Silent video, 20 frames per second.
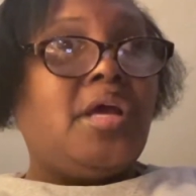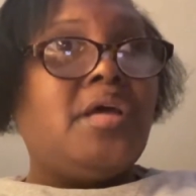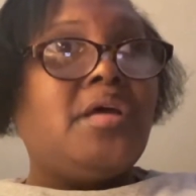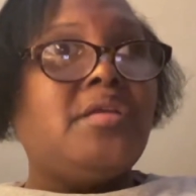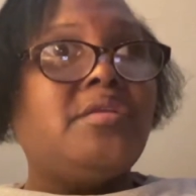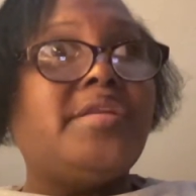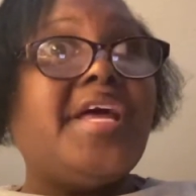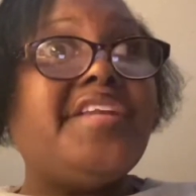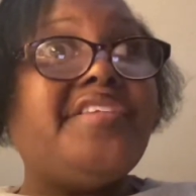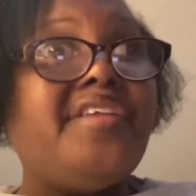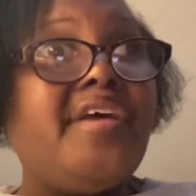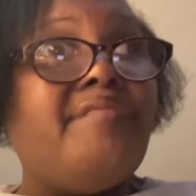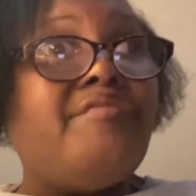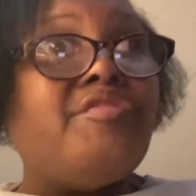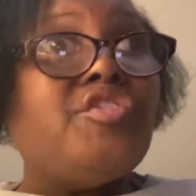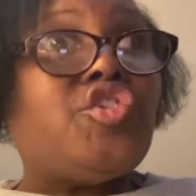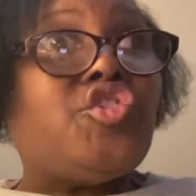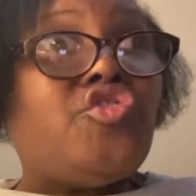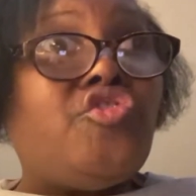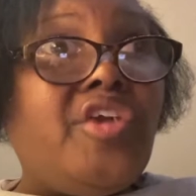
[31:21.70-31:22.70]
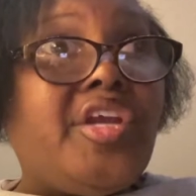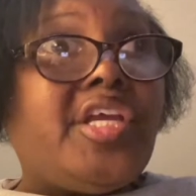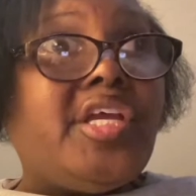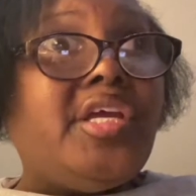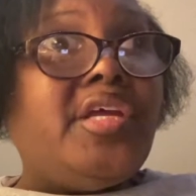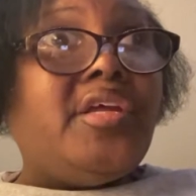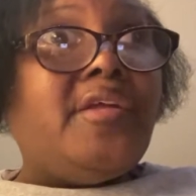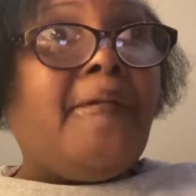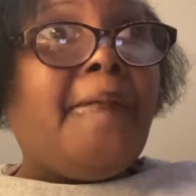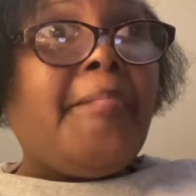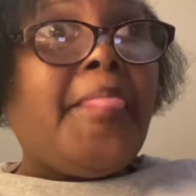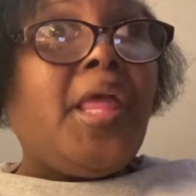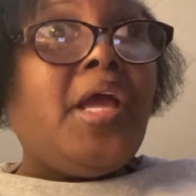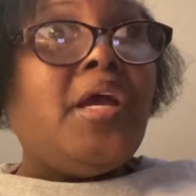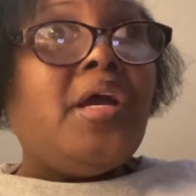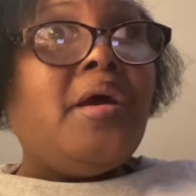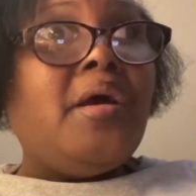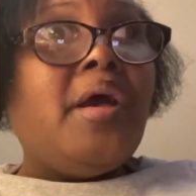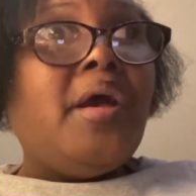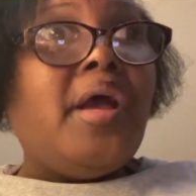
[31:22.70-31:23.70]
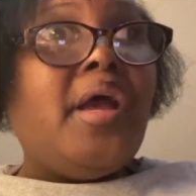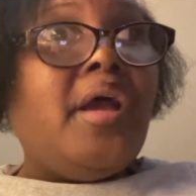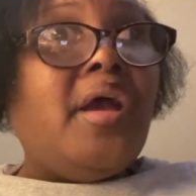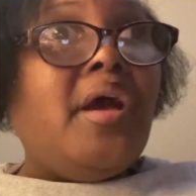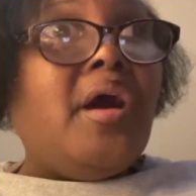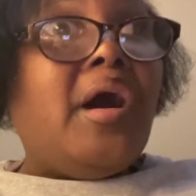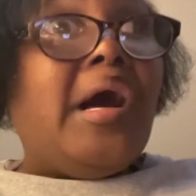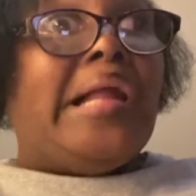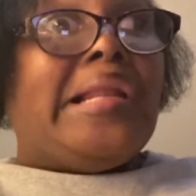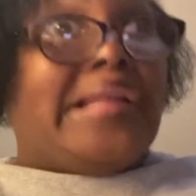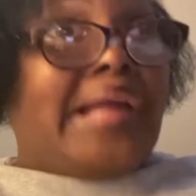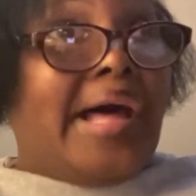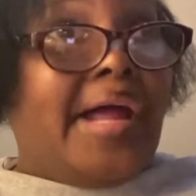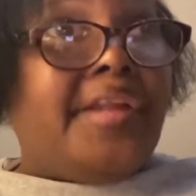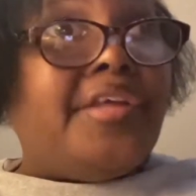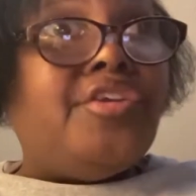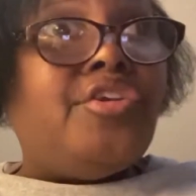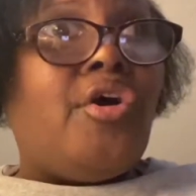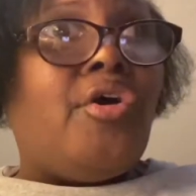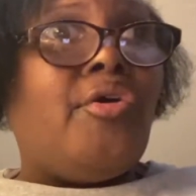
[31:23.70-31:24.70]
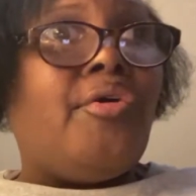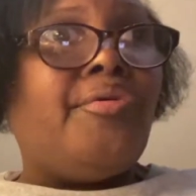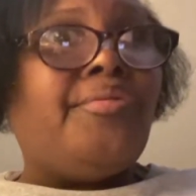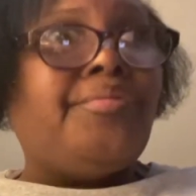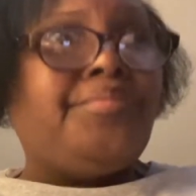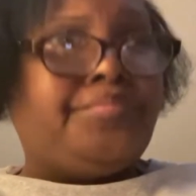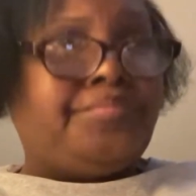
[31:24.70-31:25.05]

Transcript: That devil tricking a lot of y'all.